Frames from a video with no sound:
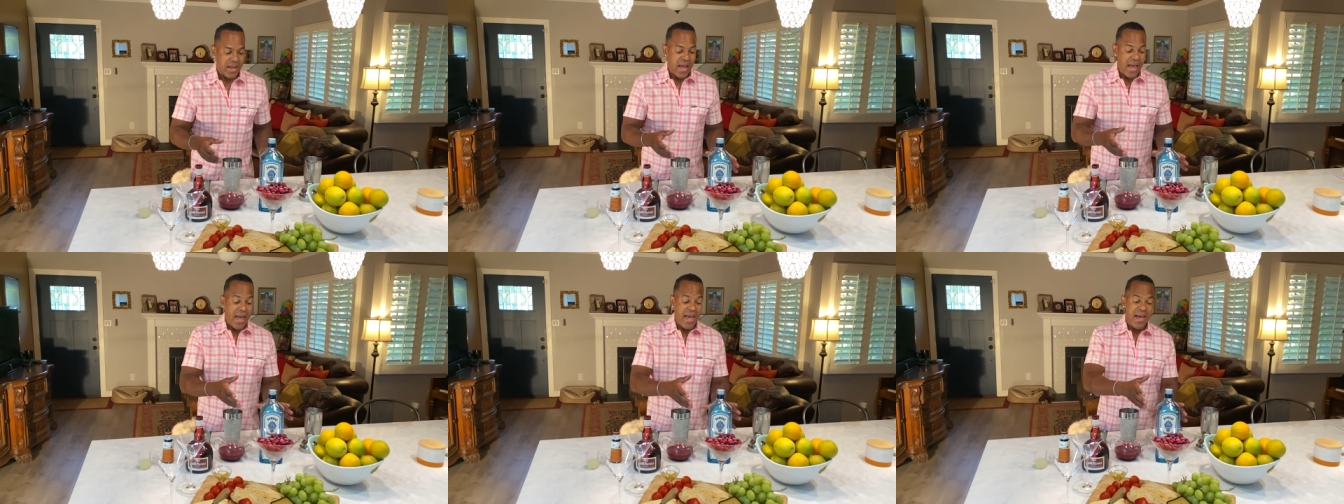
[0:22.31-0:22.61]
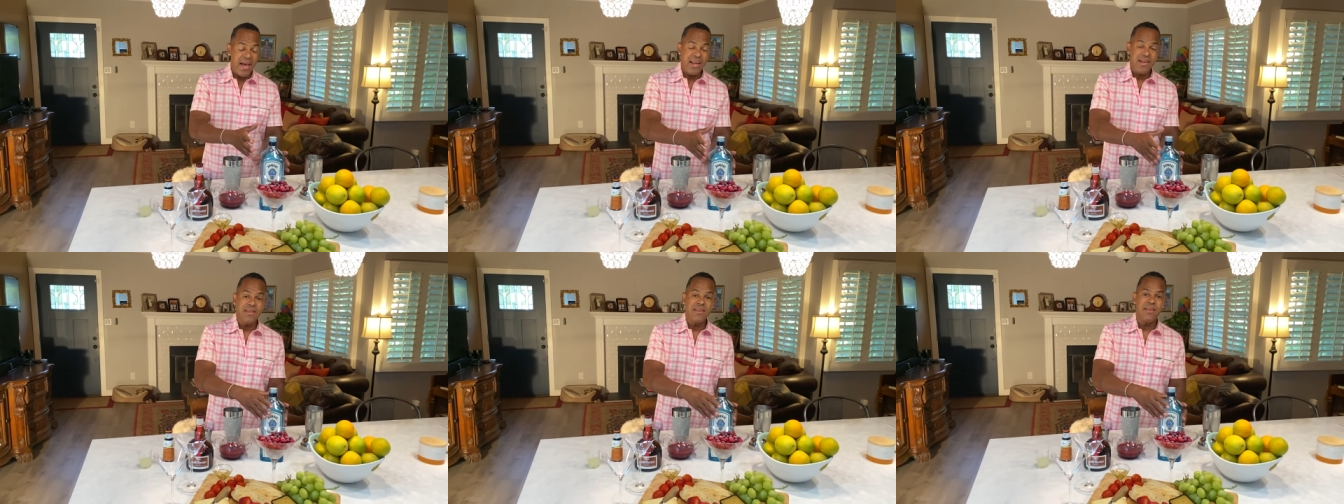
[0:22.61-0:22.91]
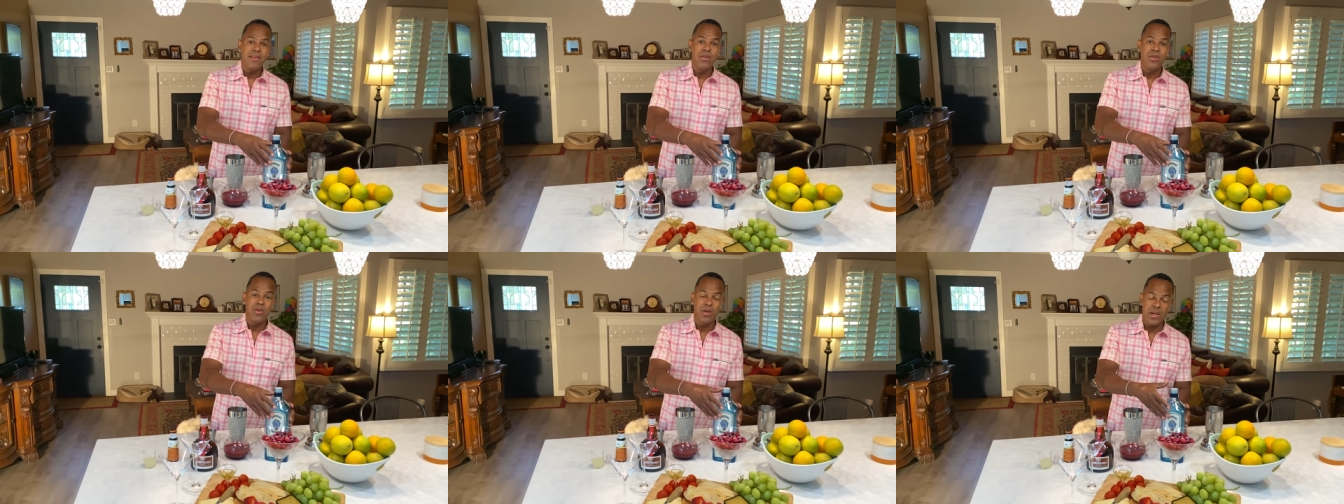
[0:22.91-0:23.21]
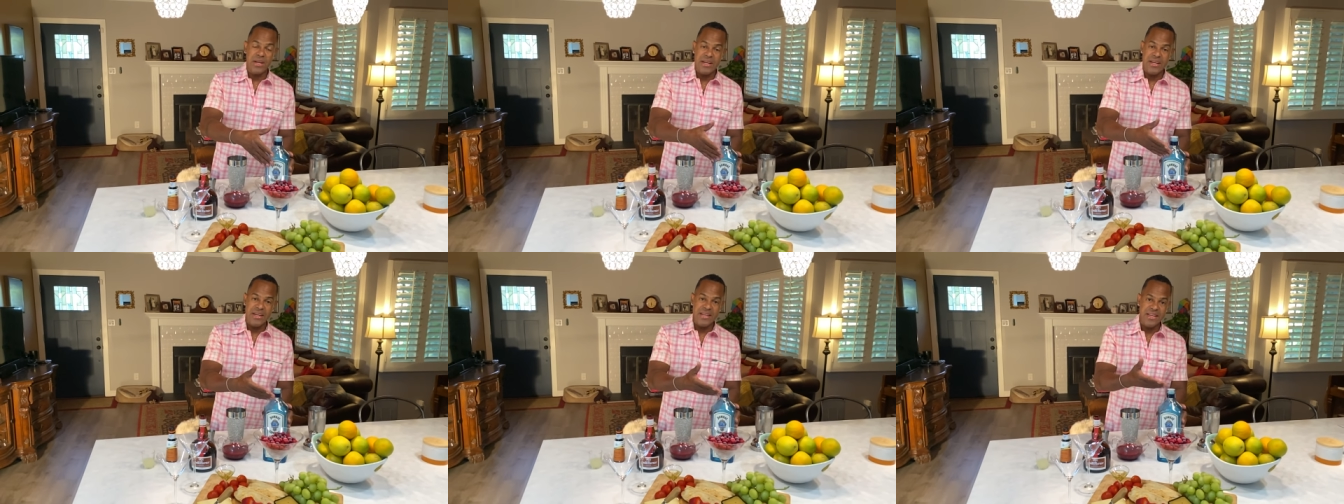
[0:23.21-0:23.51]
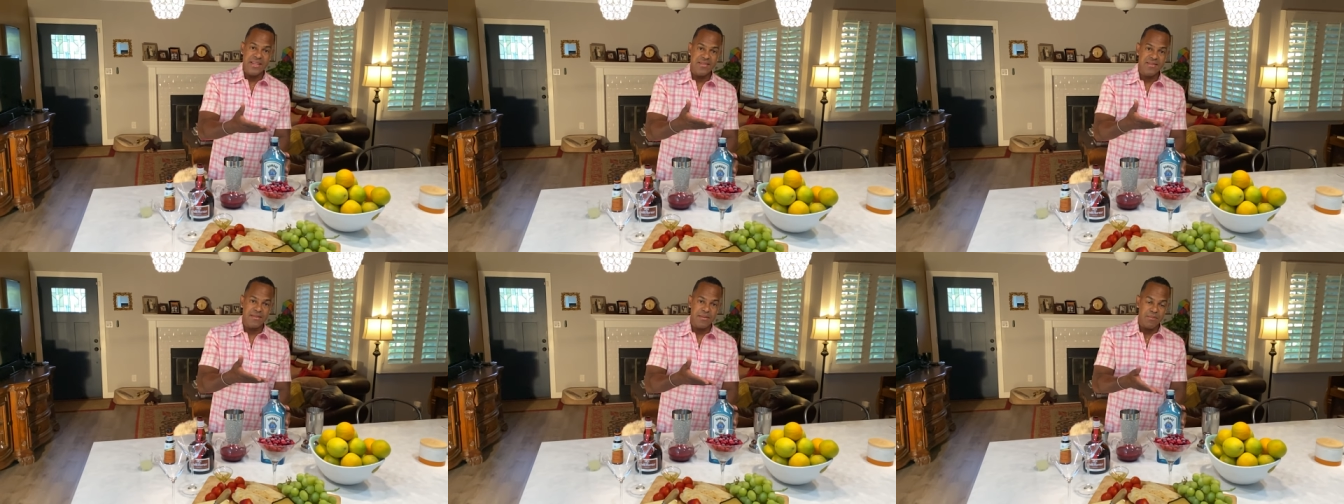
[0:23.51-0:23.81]
and you're gonna
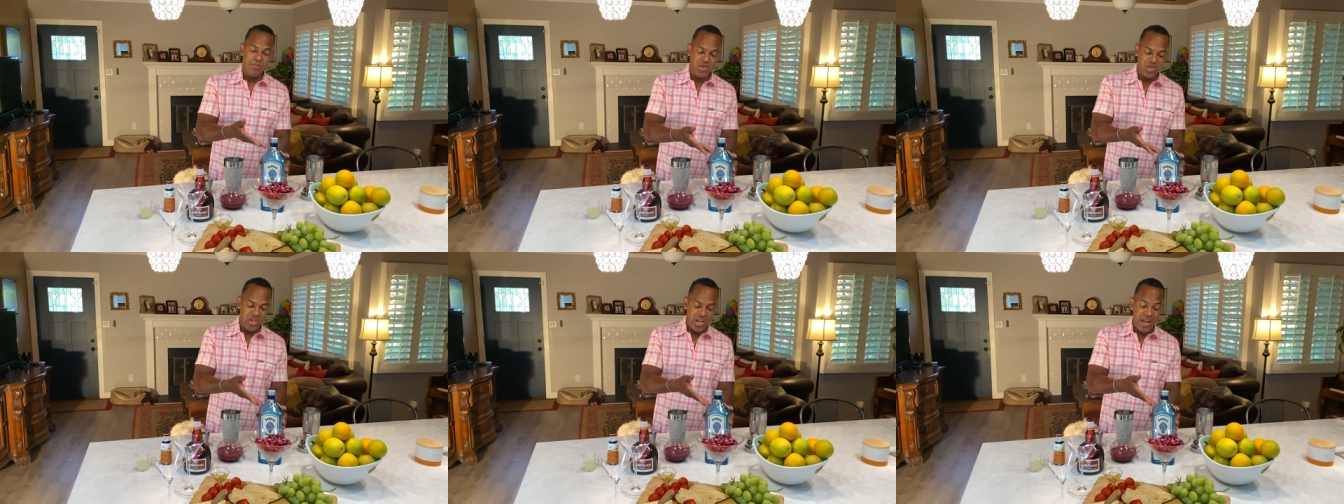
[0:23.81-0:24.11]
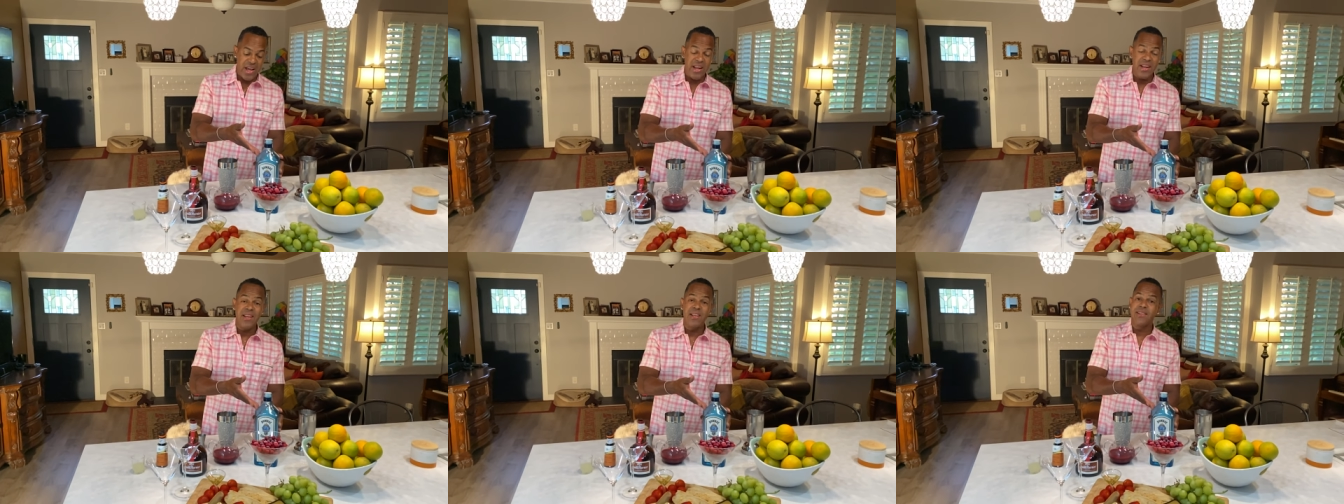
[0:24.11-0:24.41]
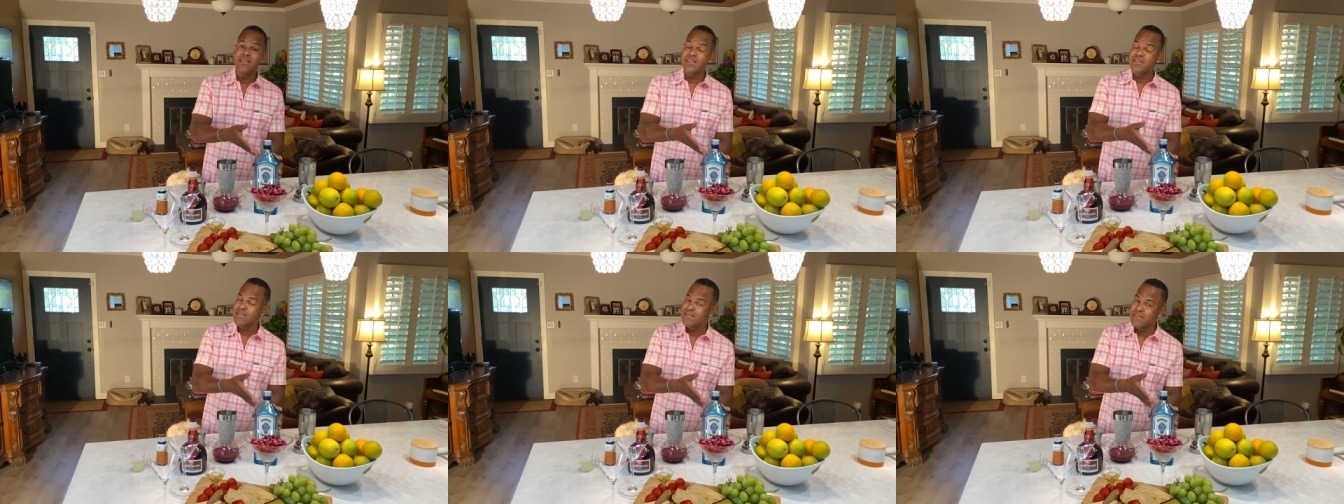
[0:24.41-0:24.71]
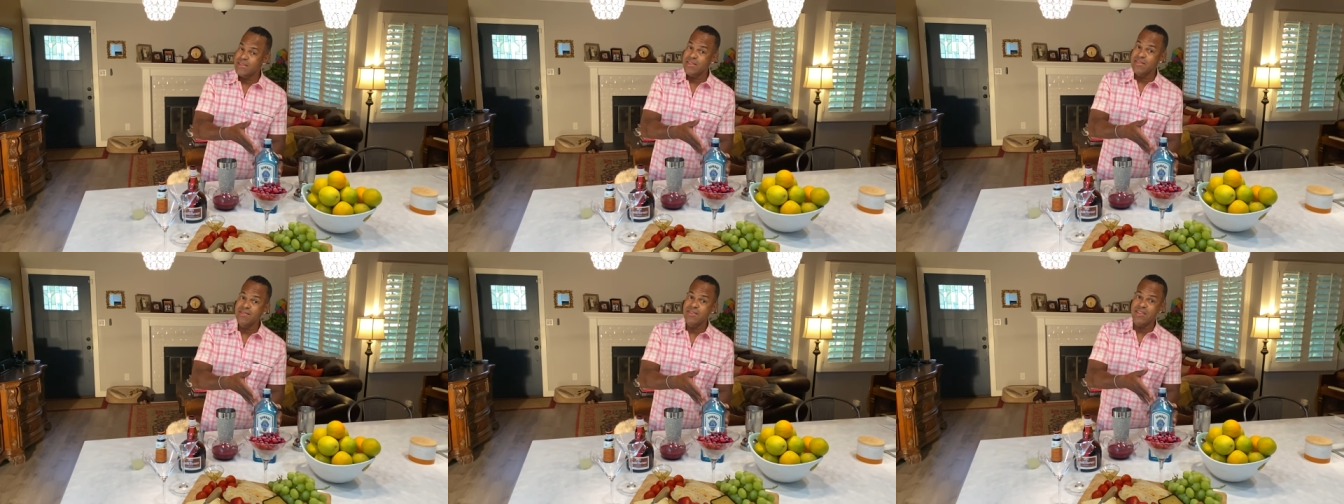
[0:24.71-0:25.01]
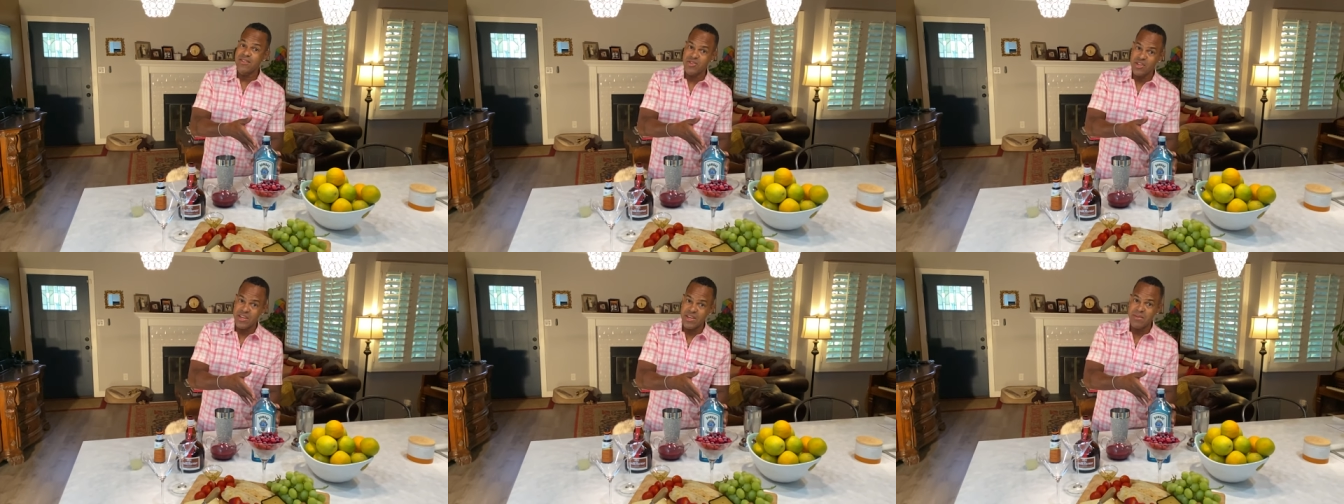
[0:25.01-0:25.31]
need some gin. This is
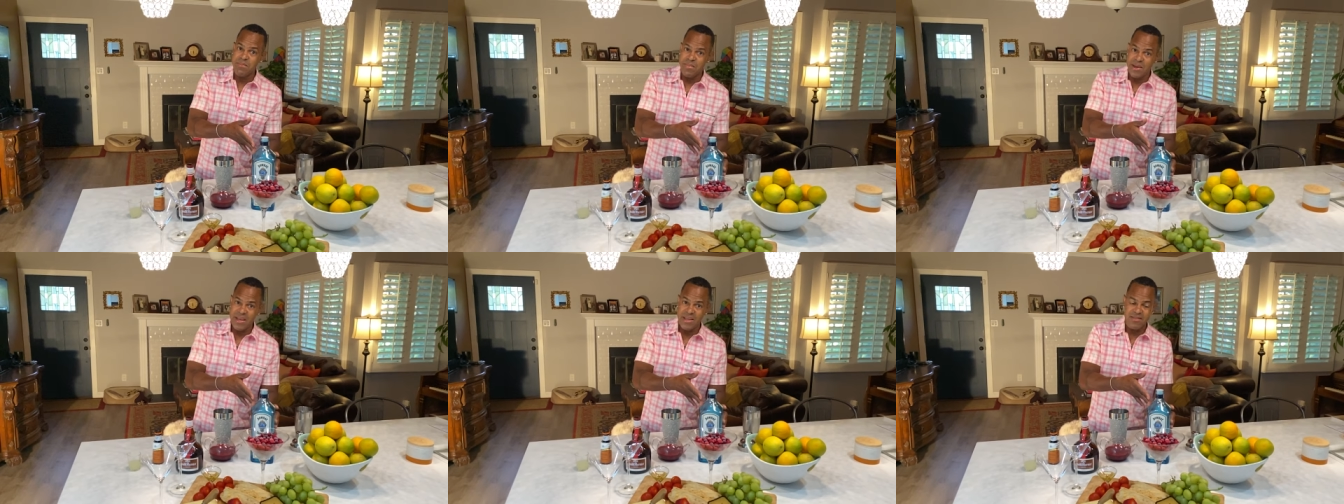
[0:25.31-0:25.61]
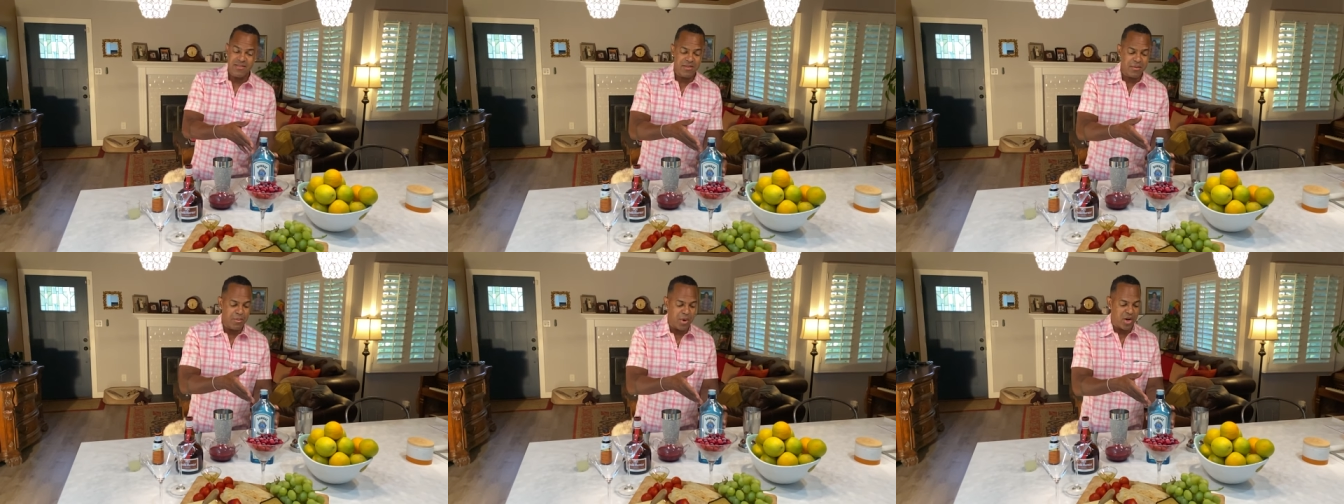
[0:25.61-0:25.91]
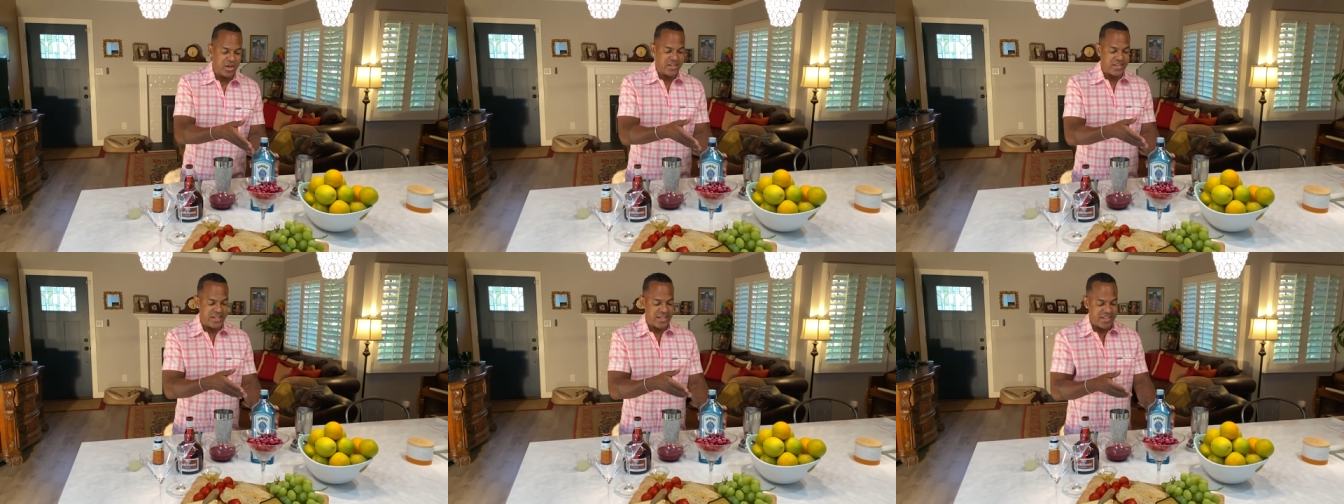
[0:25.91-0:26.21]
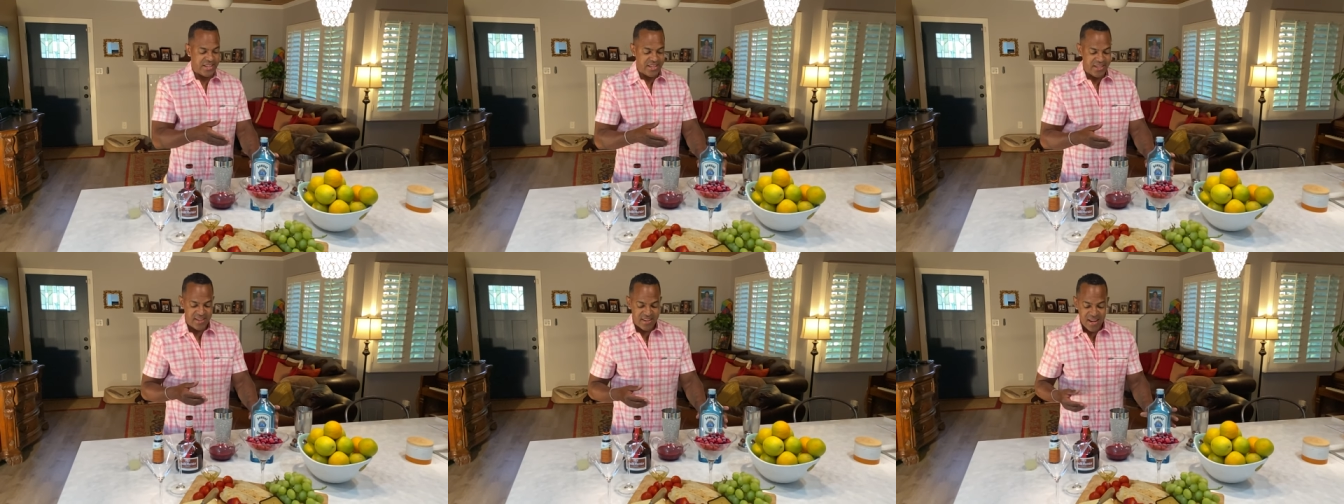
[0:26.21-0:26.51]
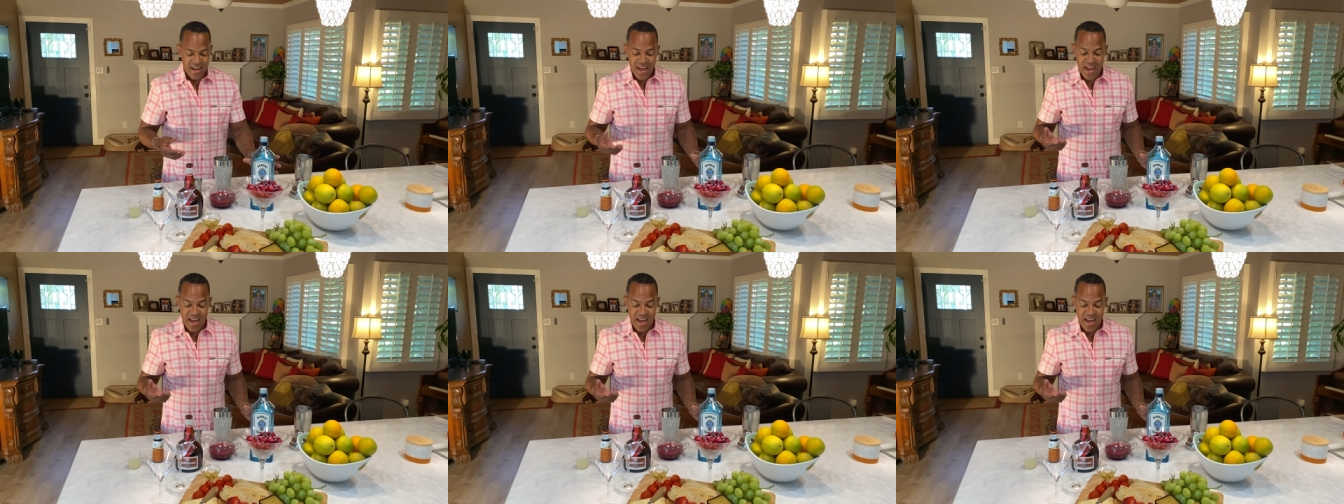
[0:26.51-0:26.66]
a gin-based martini.